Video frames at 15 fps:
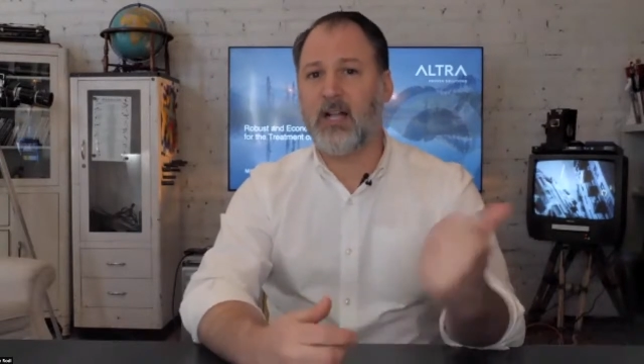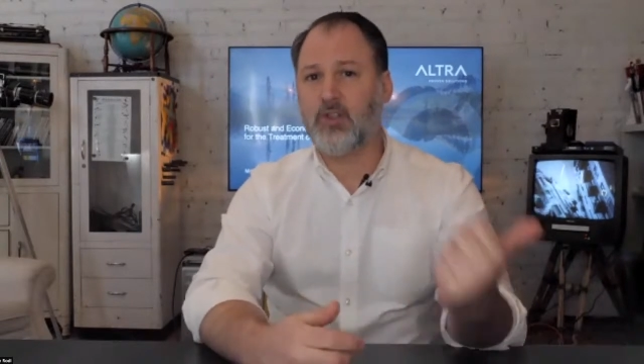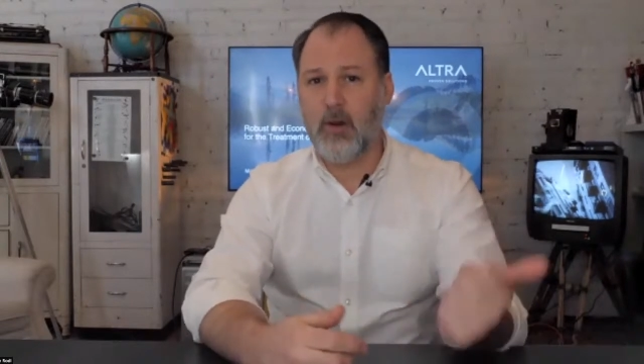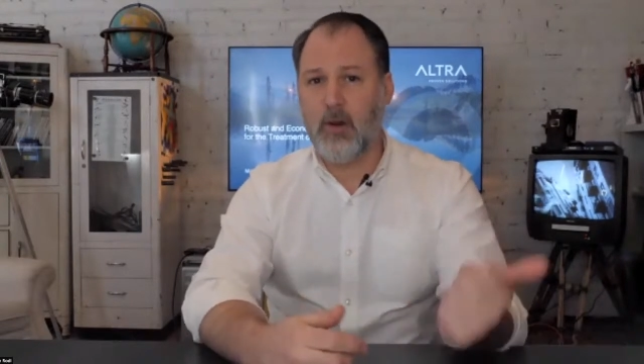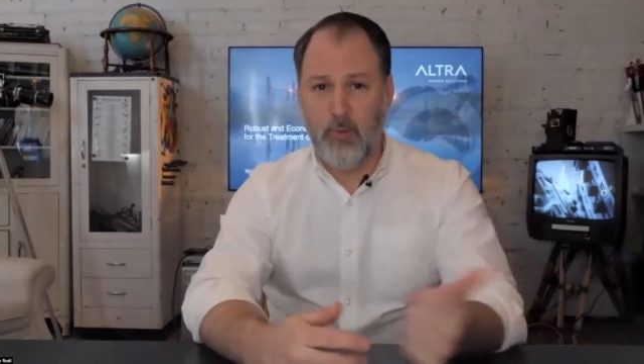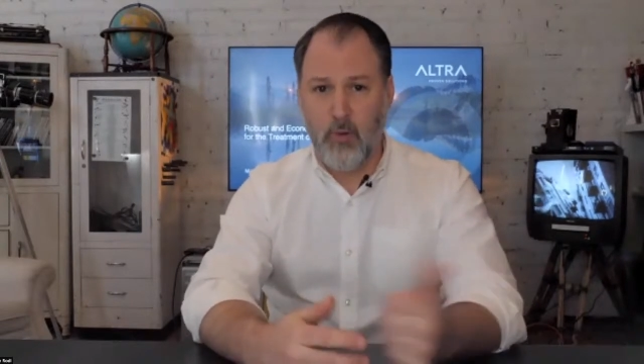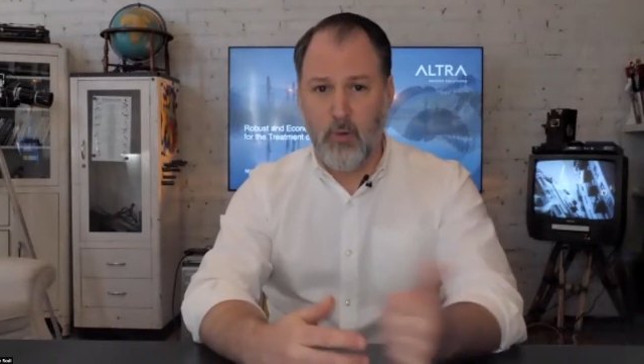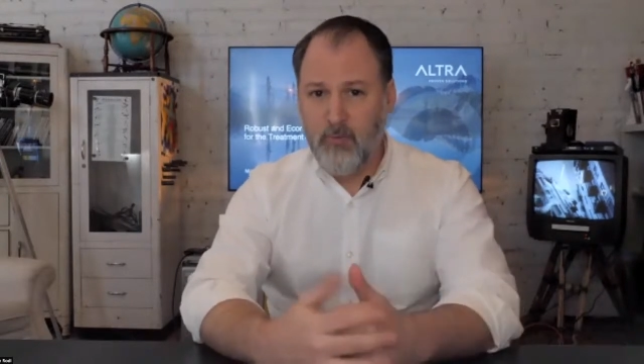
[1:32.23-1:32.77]

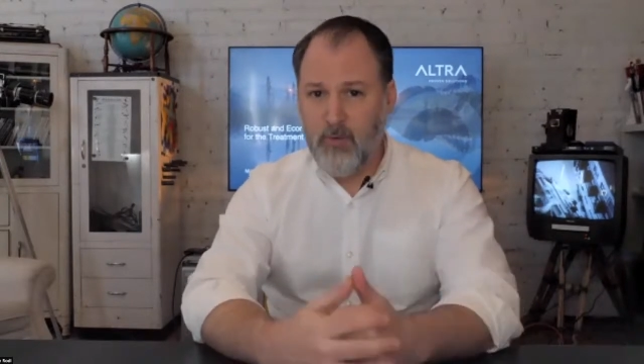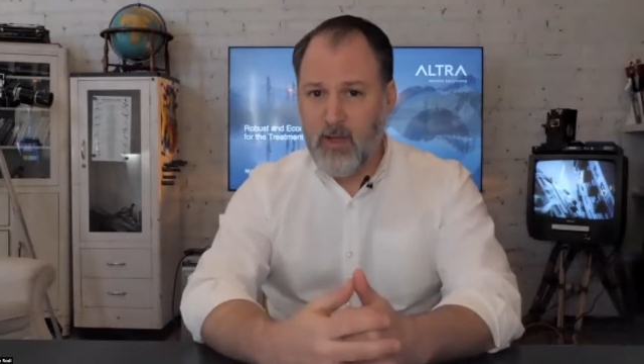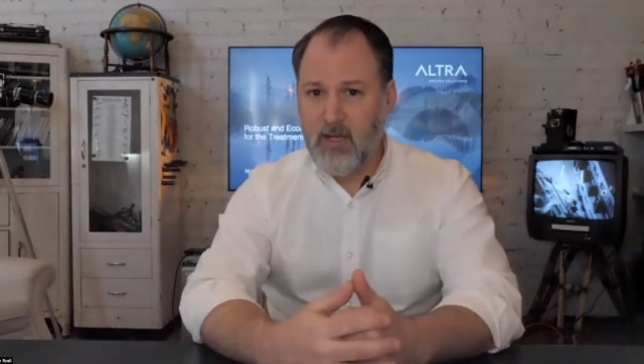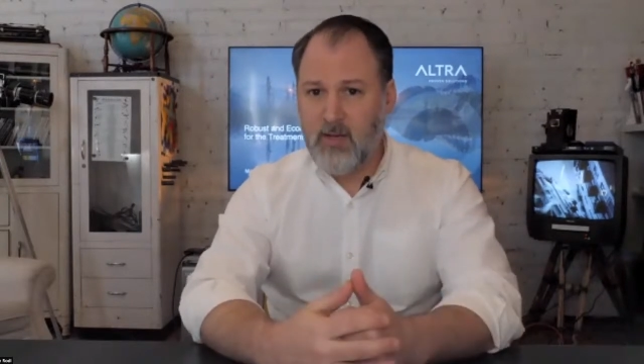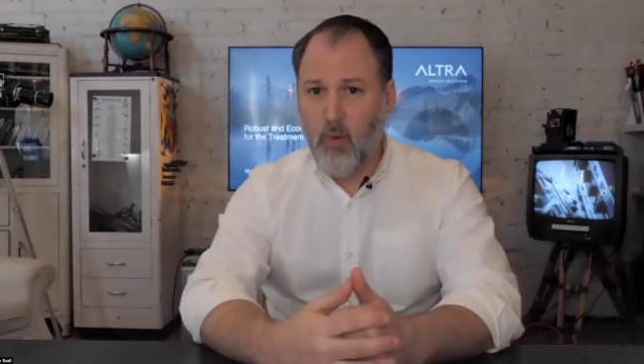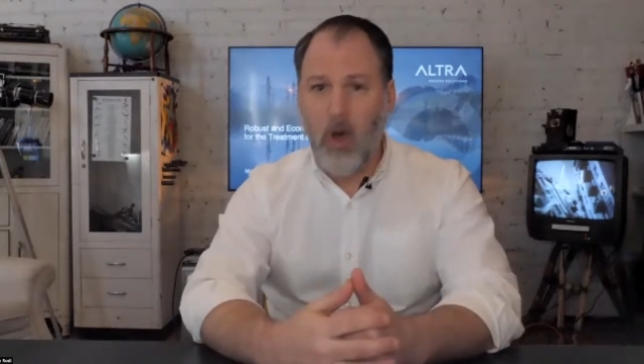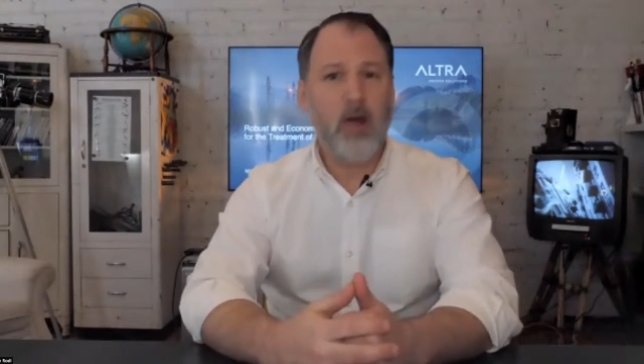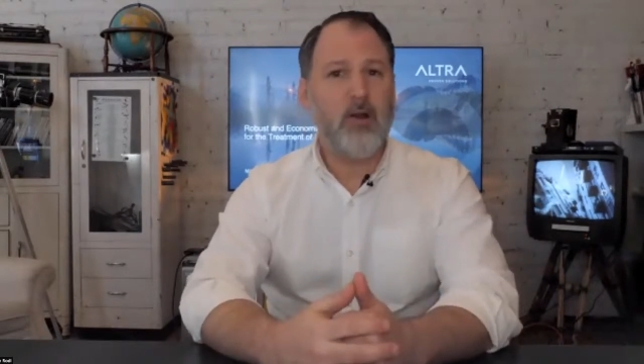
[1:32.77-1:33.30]

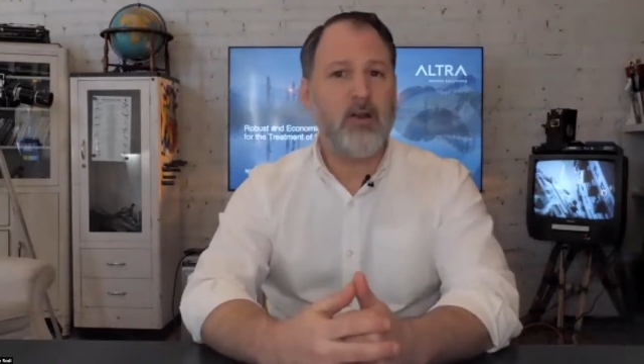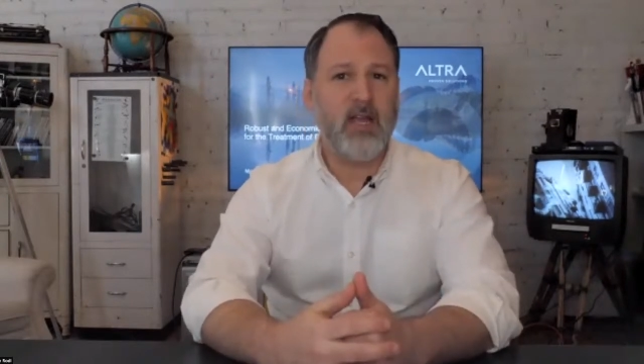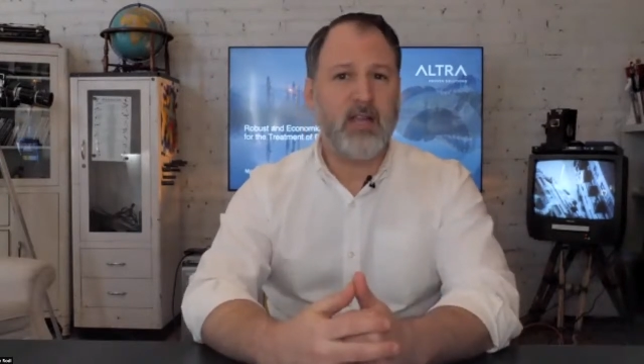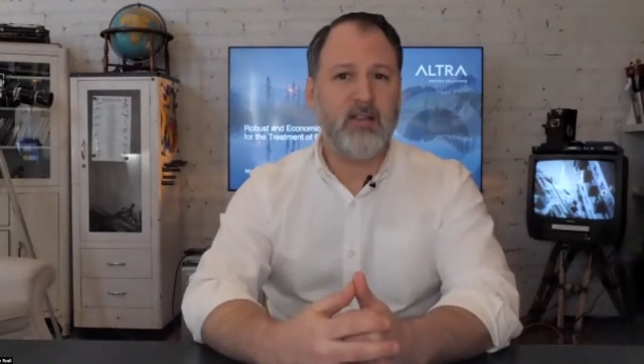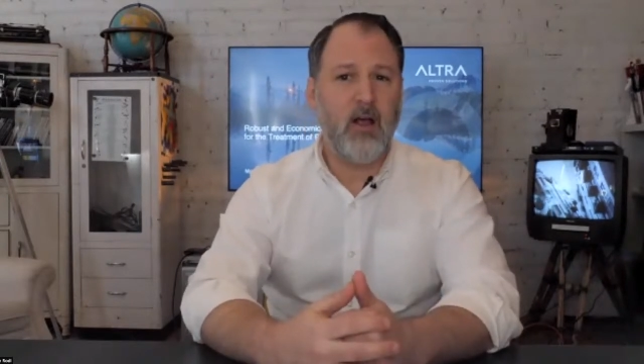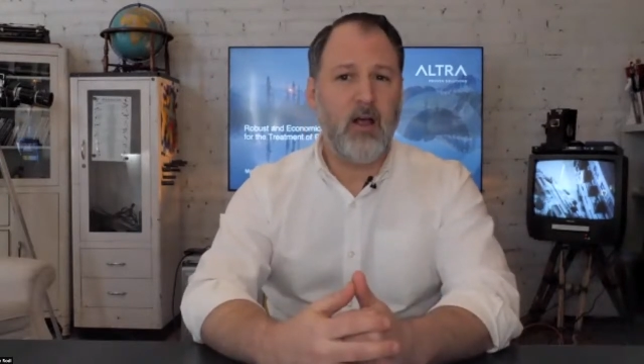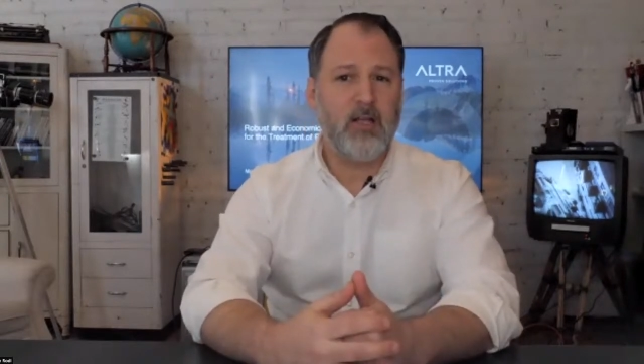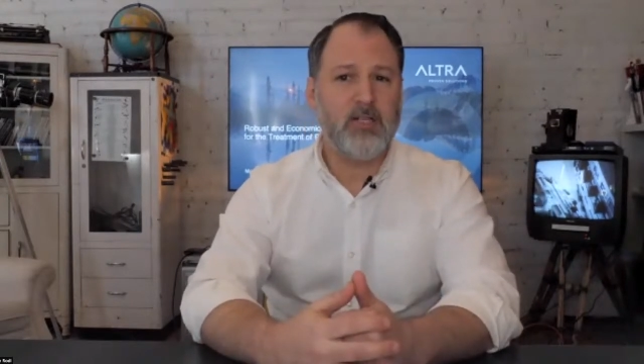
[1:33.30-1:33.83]
ALTRA-proven water
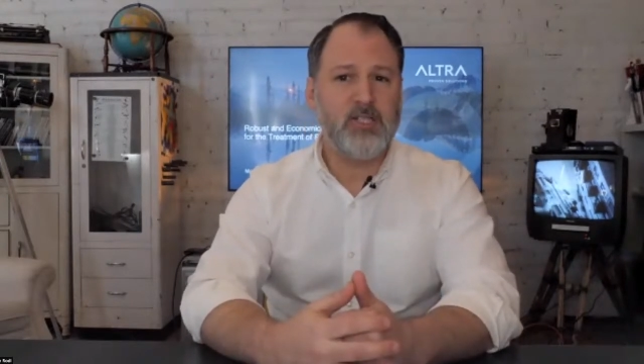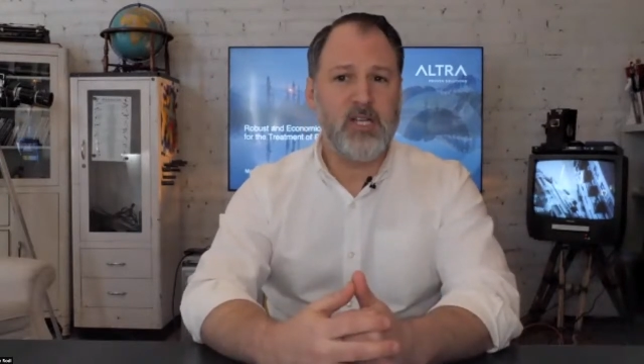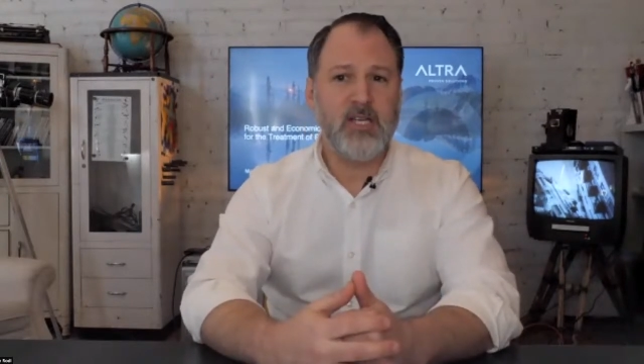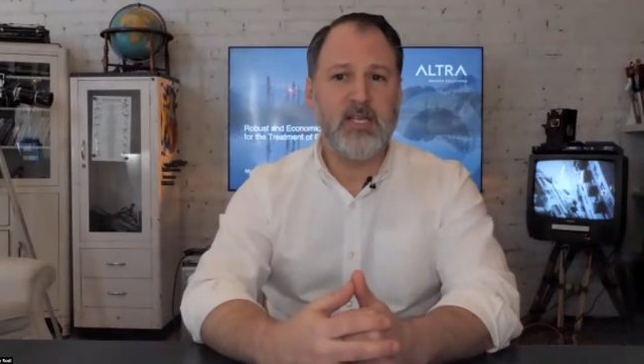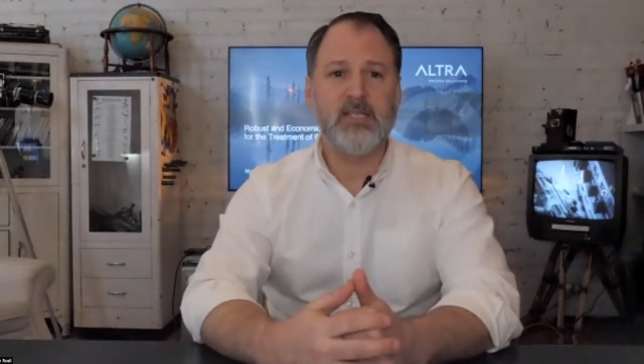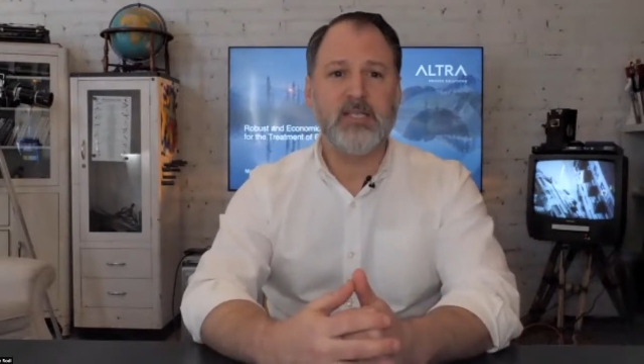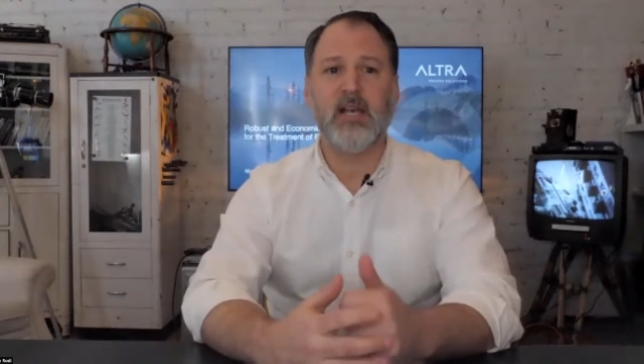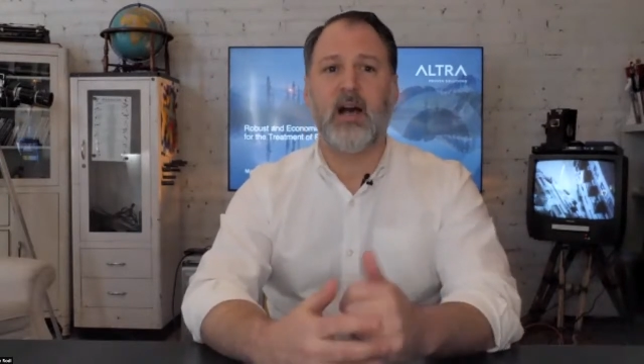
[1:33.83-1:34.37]

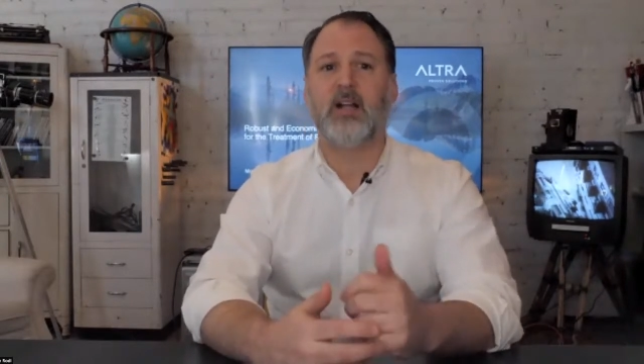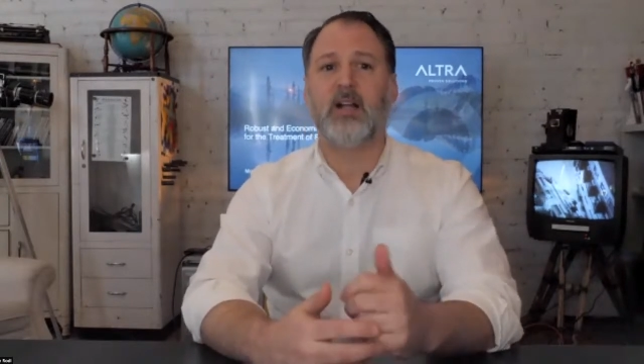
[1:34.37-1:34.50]
technologies,